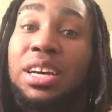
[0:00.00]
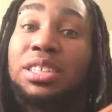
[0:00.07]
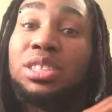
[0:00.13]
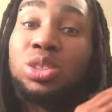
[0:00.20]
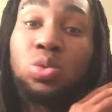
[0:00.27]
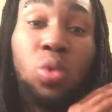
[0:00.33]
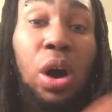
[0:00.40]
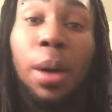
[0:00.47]

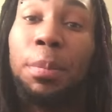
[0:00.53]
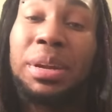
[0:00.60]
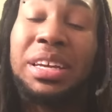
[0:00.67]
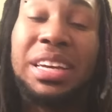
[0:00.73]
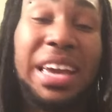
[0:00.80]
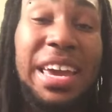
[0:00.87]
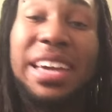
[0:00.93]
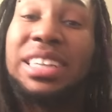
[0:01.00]

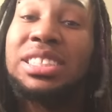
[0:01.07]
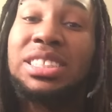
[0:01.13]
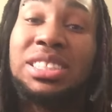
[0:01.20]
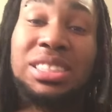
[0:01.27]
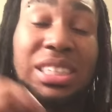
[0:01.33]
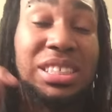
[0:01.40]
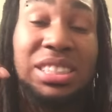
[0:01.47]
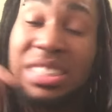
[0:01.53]
squabbling ends
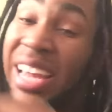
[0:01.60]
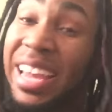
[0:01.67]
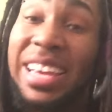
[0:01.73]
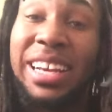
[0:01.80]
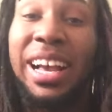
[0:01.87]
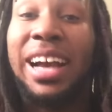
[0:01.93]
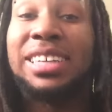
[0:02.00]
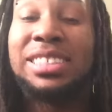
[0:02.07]

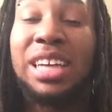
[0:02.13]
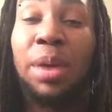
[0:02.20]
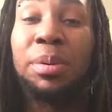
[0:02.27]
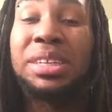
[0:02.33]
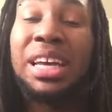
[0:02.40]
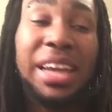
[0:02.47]
today. God damn it!